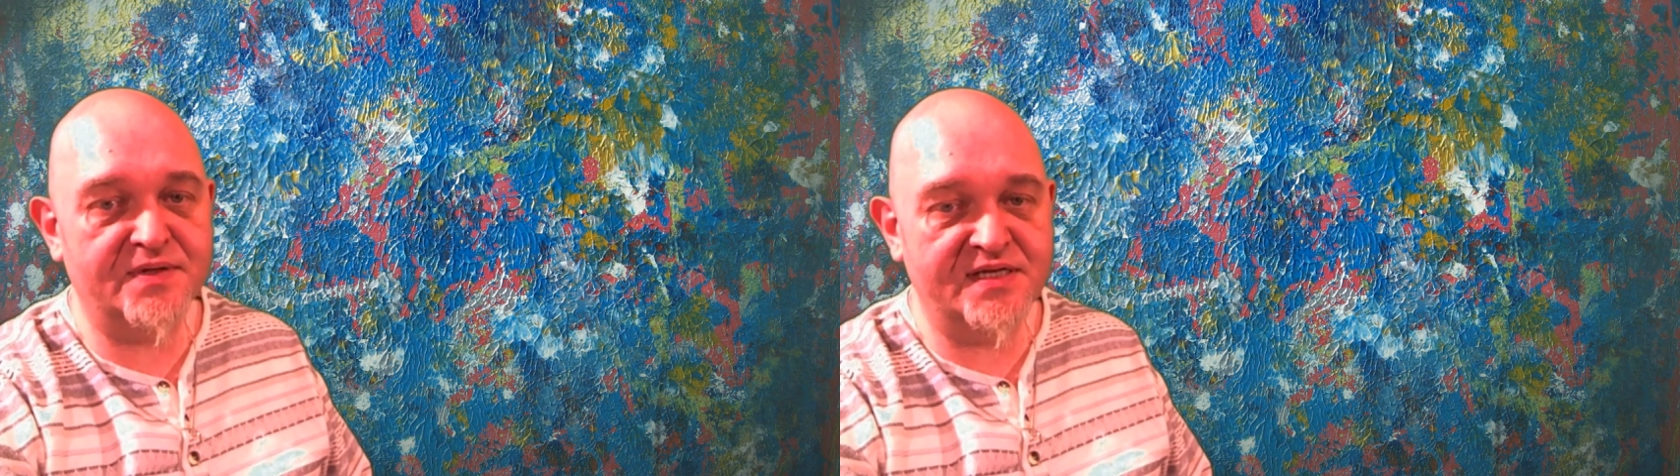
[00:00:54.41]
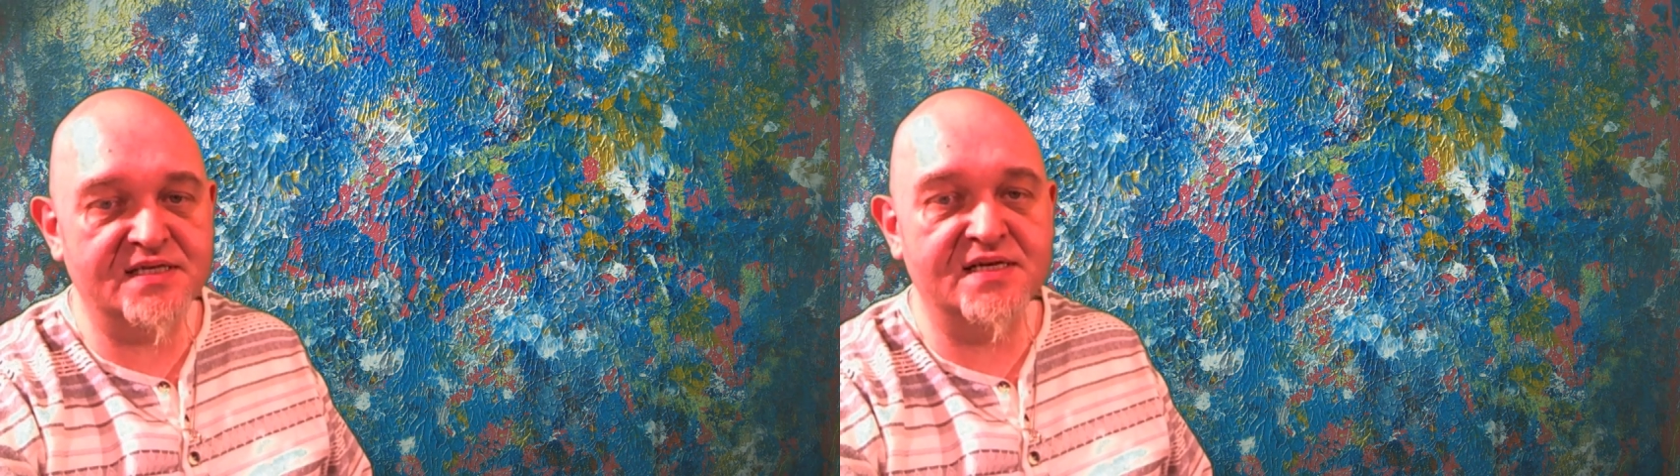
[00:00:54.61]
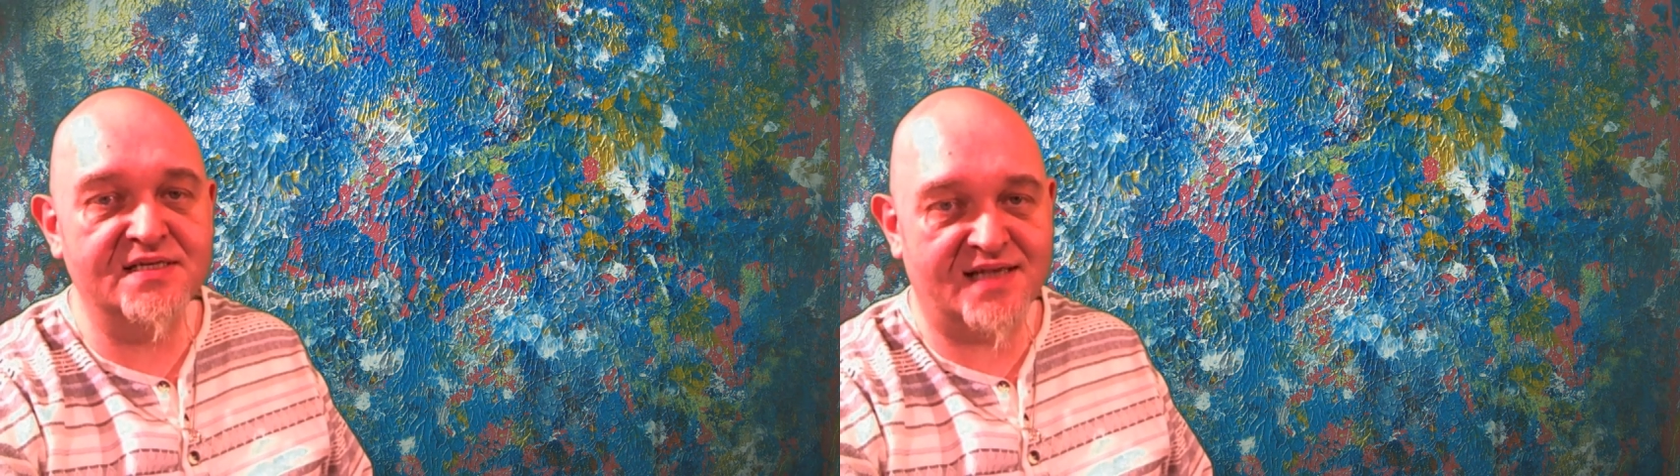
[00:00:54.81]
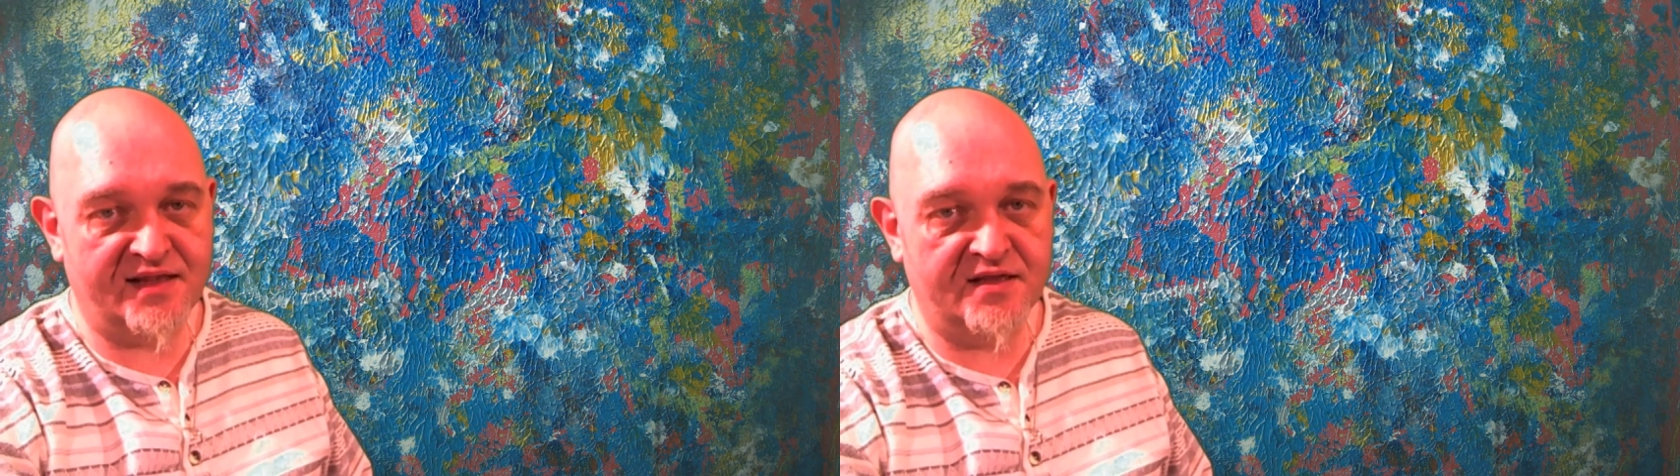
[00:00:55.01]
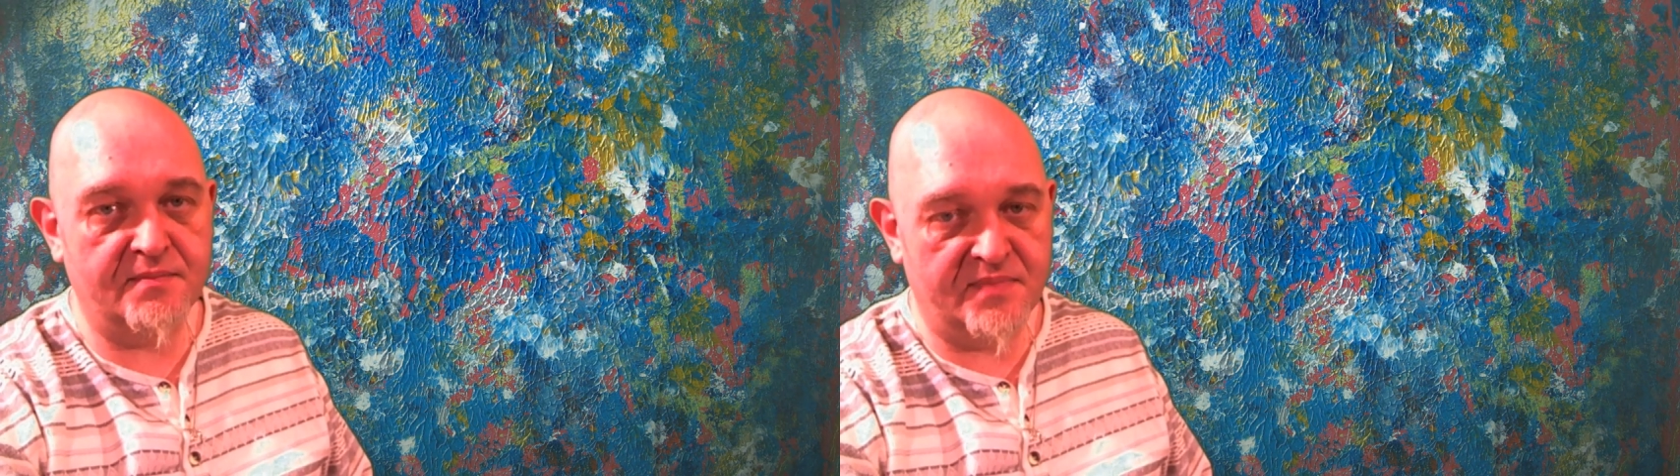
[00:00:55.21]
please
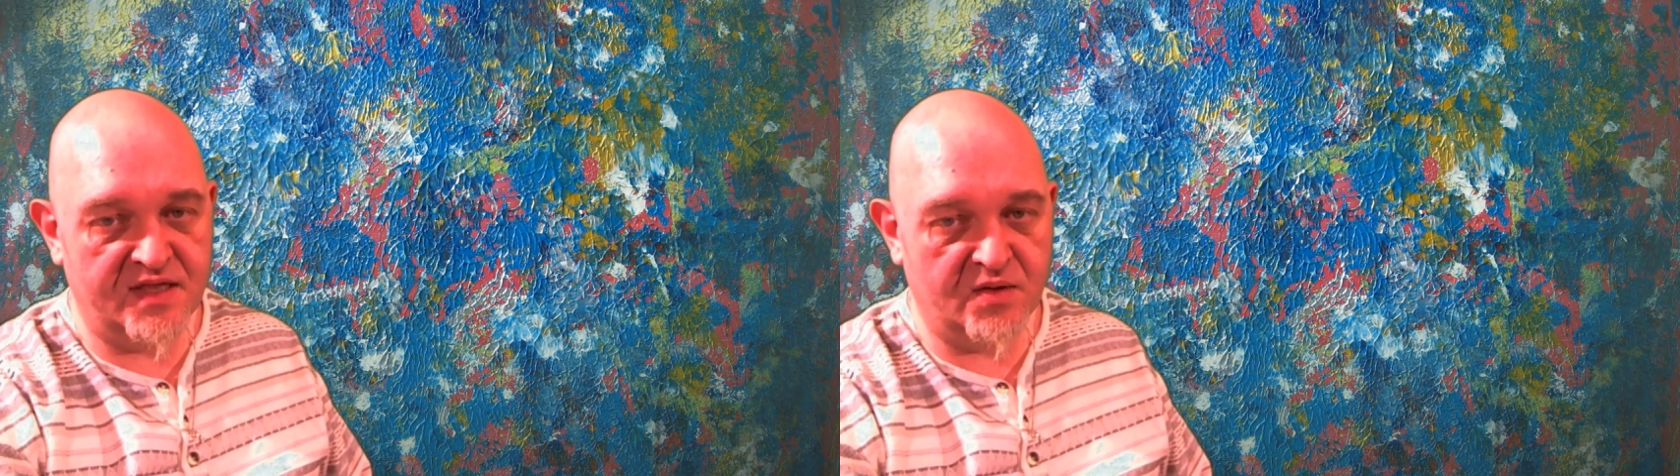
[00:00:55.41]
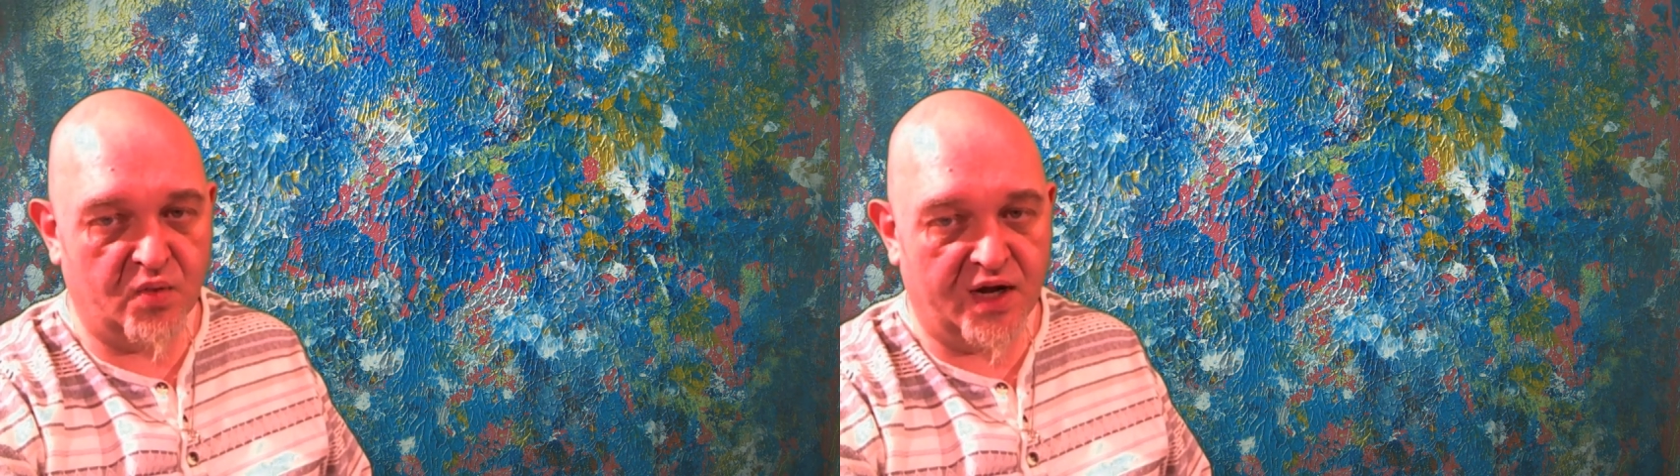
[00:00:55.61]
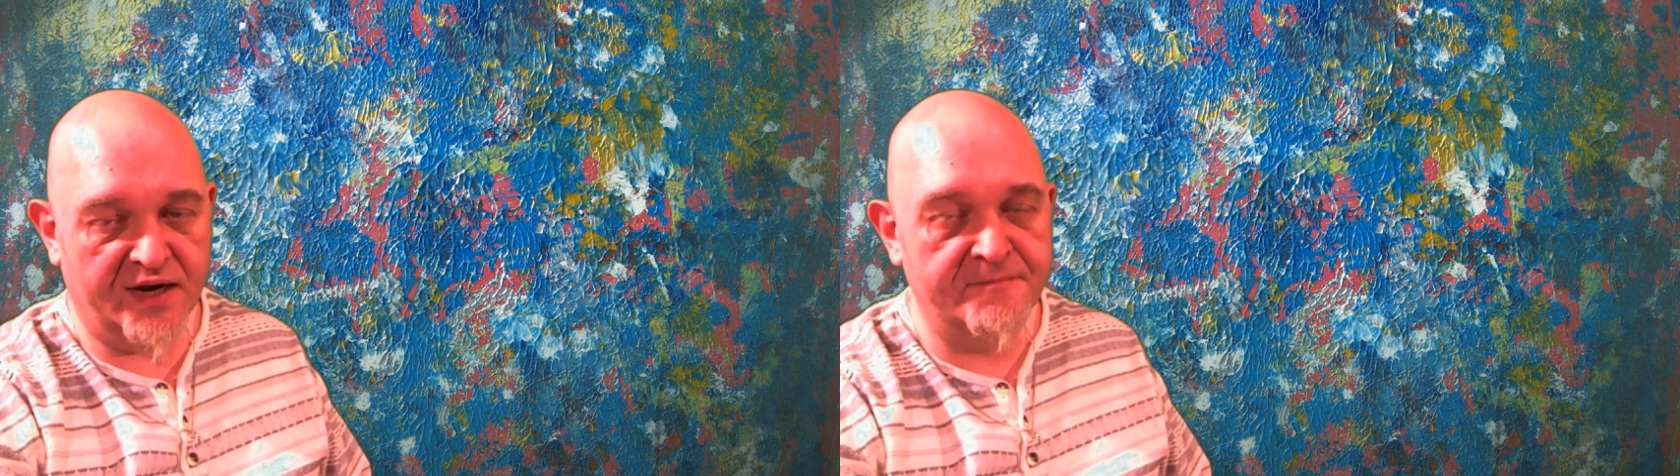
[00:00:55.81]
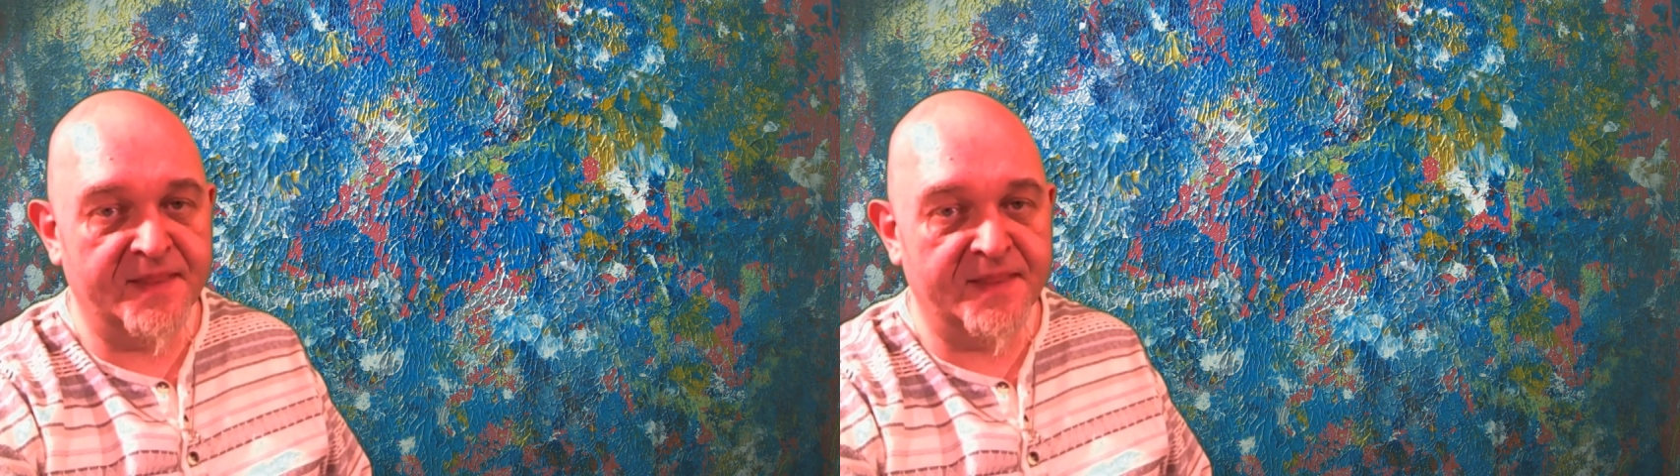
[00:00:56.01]
send me one.